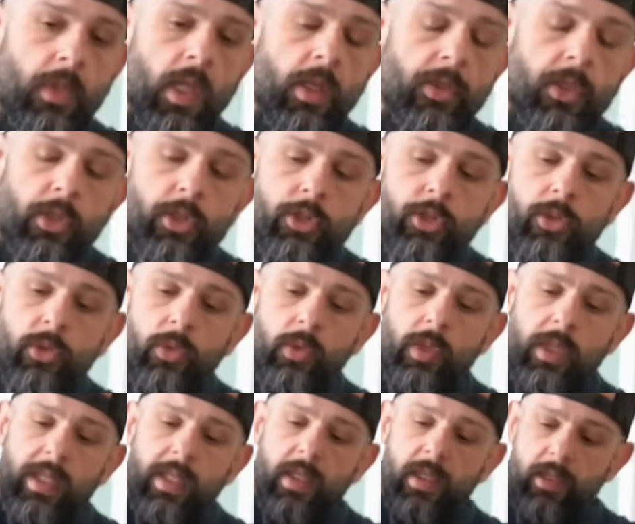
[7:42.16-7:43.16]
The
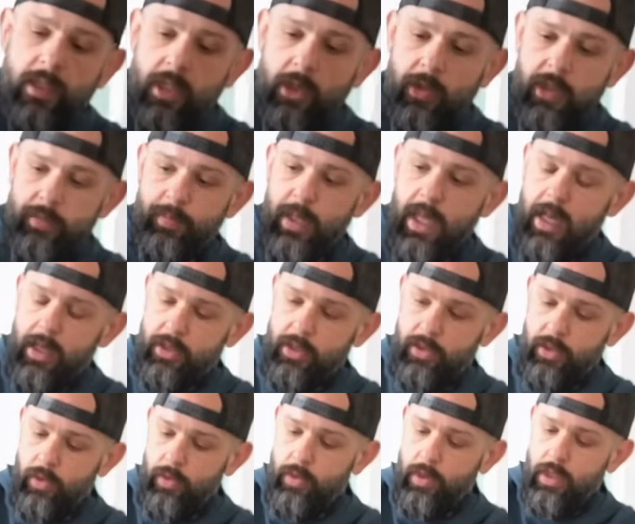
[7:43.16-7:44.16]
new E-Series
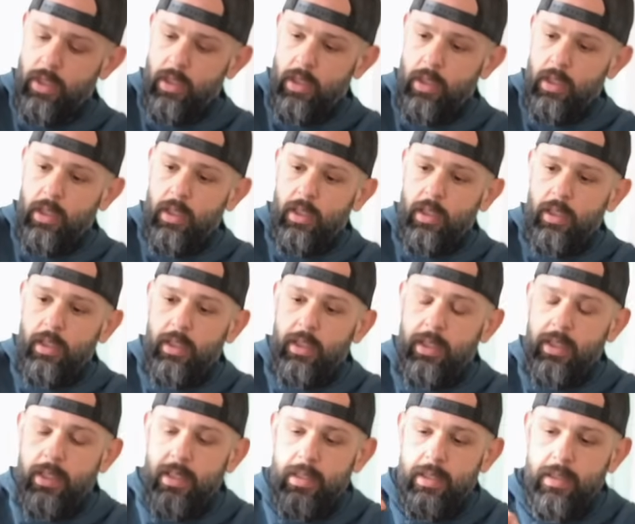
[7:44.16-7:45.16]
Blackstone
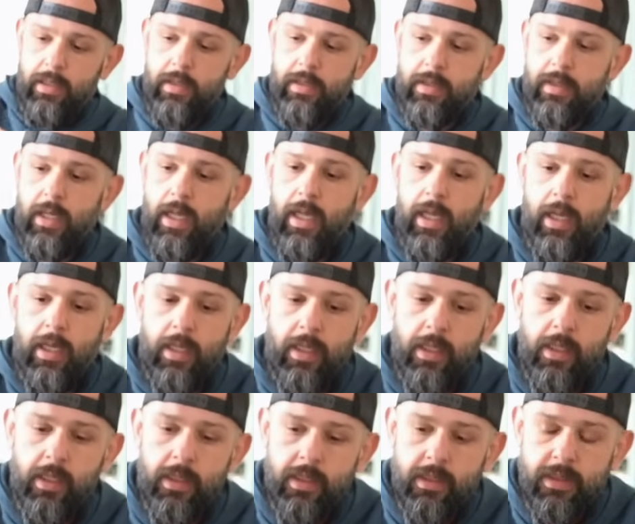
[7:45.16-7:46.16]
is
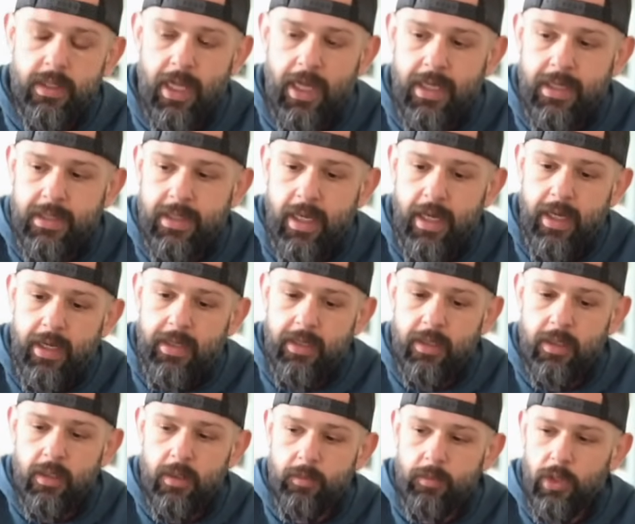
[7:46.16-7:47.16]
a
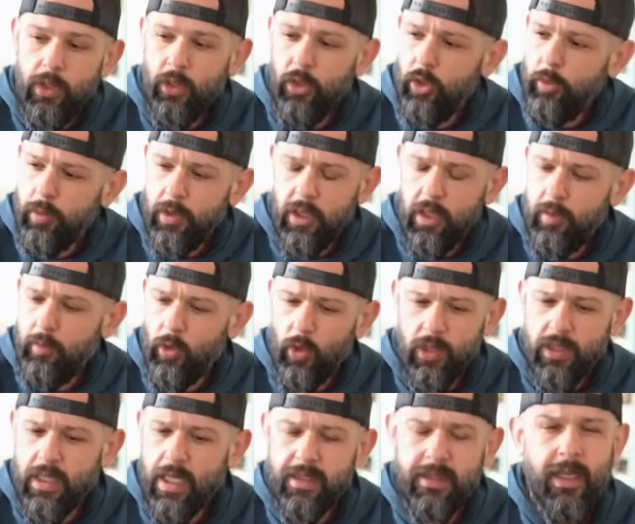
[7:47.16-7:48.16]
titanium, aluminum,
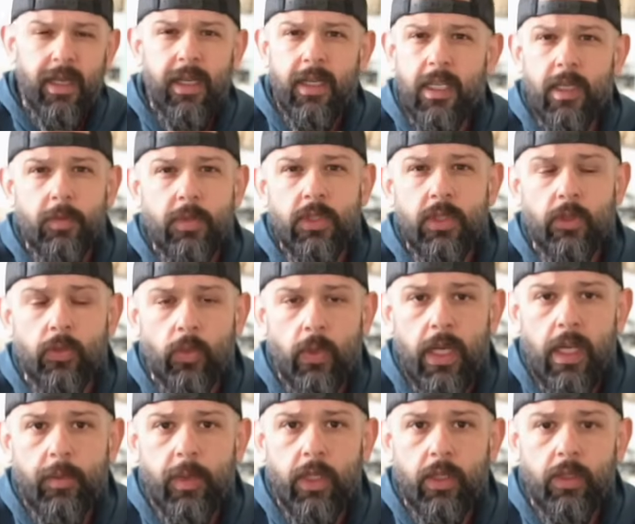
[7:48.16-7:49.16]
or titanium
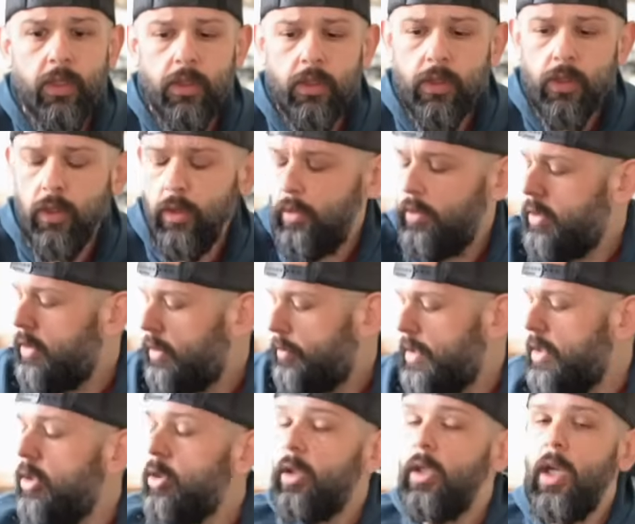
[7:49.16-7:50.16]
ceramic coat. Let
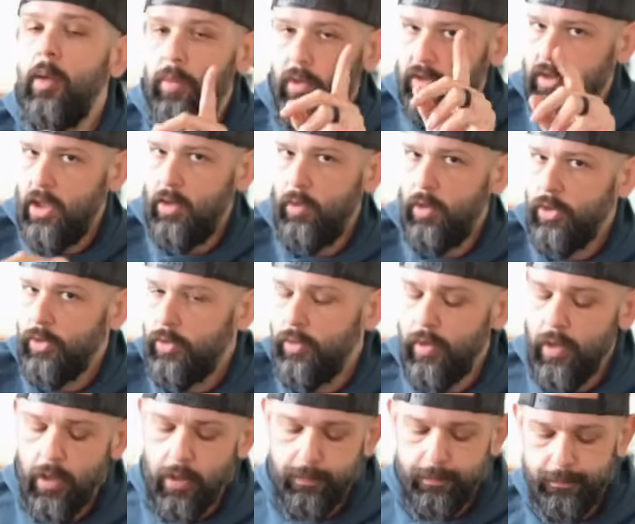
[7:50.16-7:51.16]
me look it up because I don't want to screw
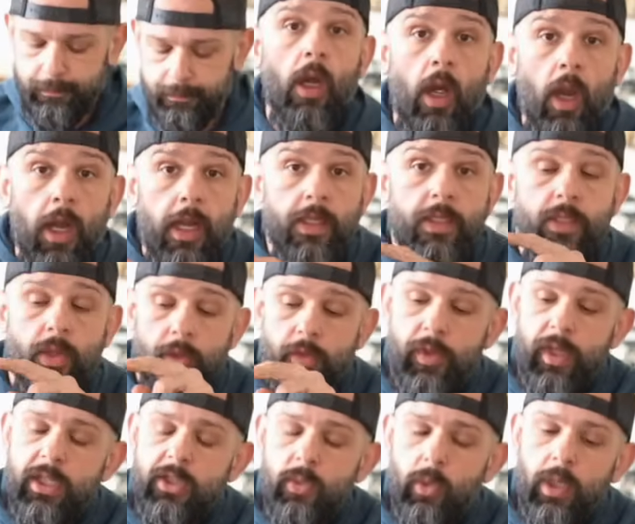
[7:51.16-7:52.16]
that up. All right, so
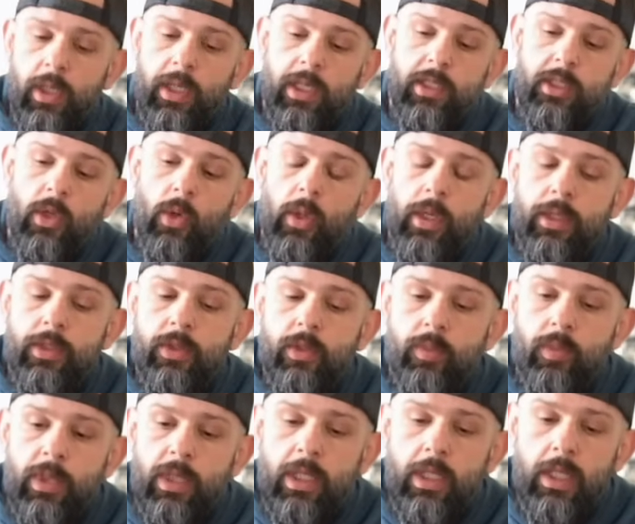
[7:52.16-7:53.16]
this one is going to
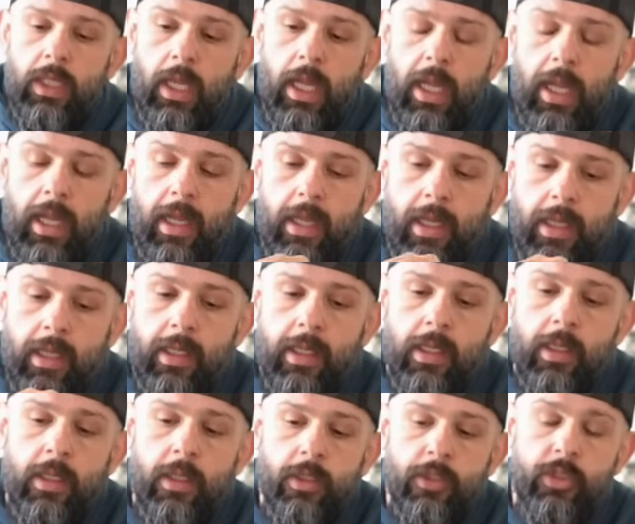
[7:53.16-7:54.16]
be
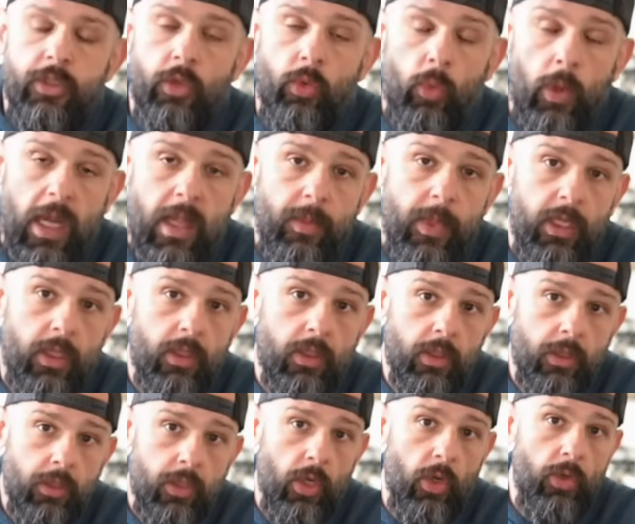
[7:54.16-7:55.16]
a
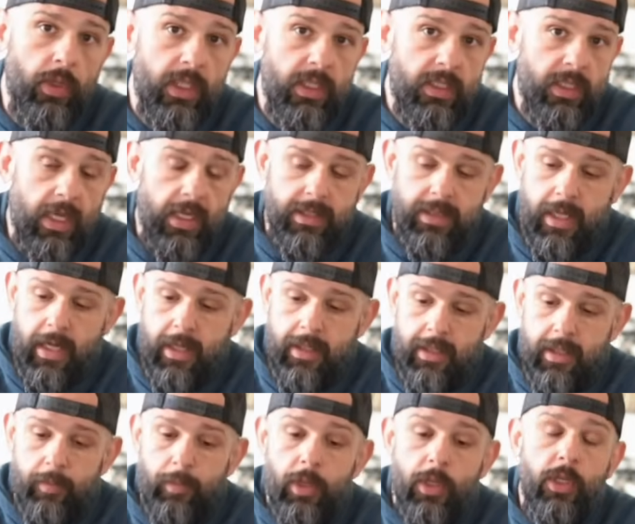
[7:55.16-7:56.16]
ceramic coated
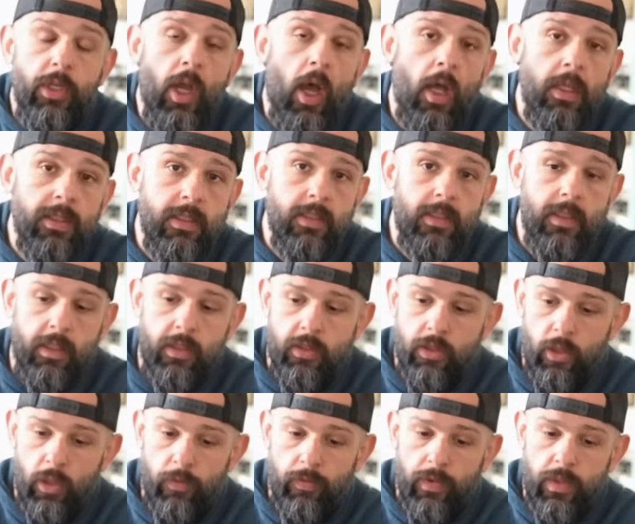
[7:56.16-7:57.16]
titanium non-stick
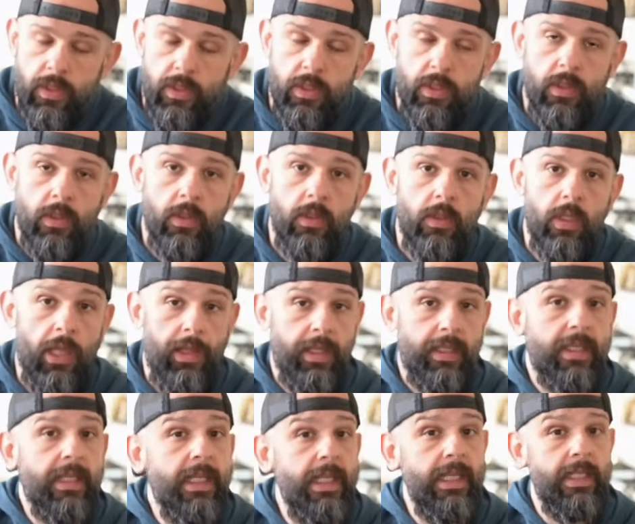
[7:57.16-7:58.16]
surface. Now the
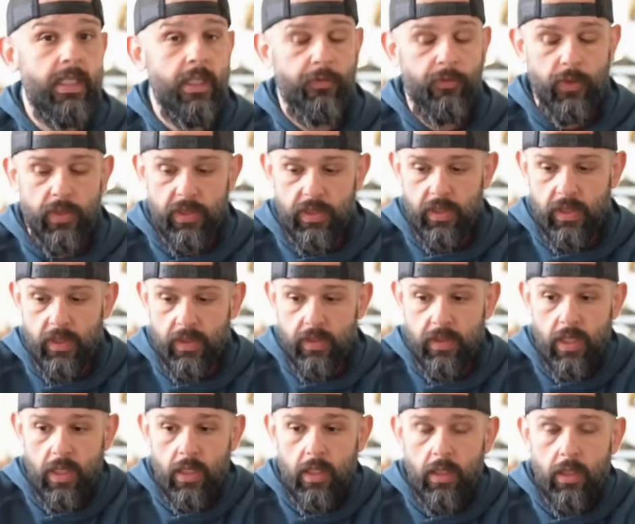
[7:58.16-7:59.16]
key difference
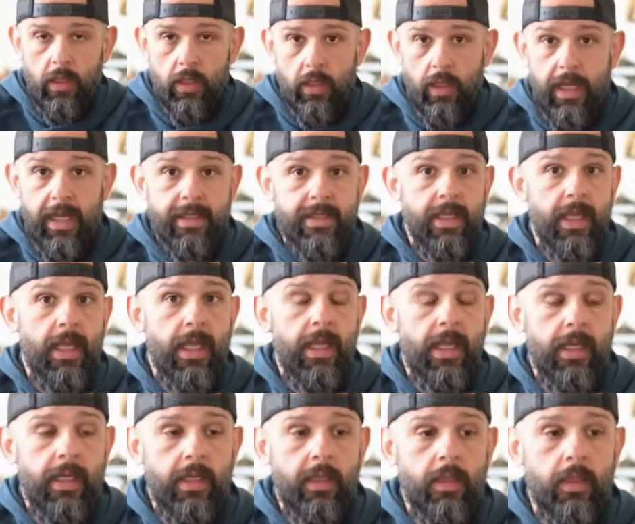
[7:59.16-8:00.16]
is
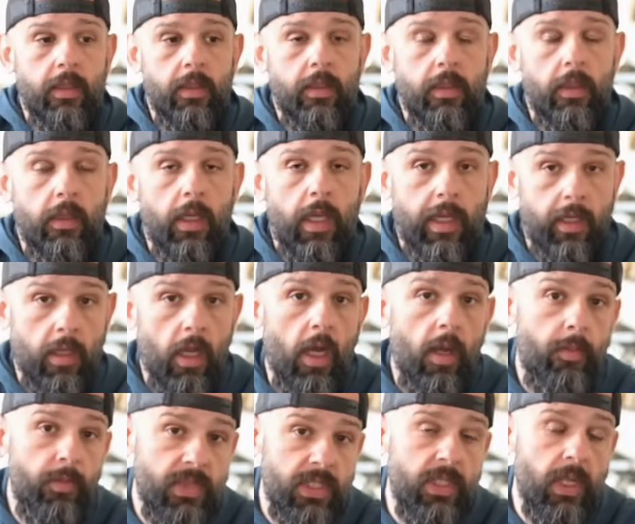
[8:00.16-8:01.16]
it
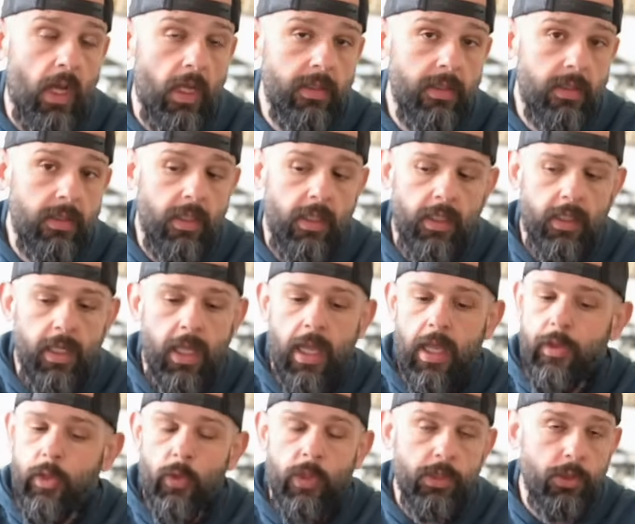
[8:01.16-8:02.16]
comes non-stick
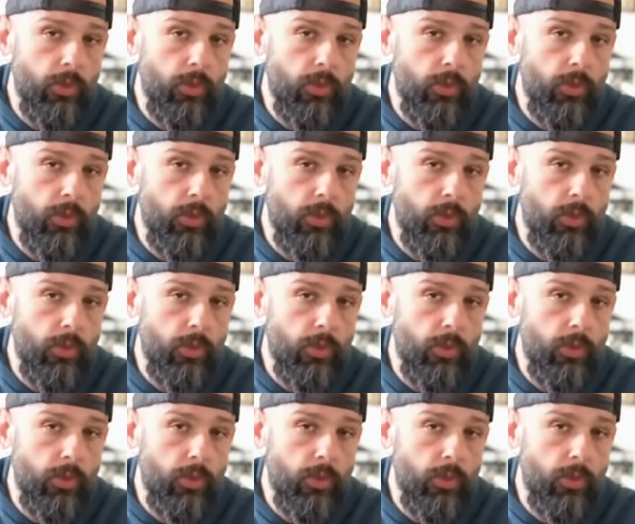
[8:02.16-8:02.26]
and there is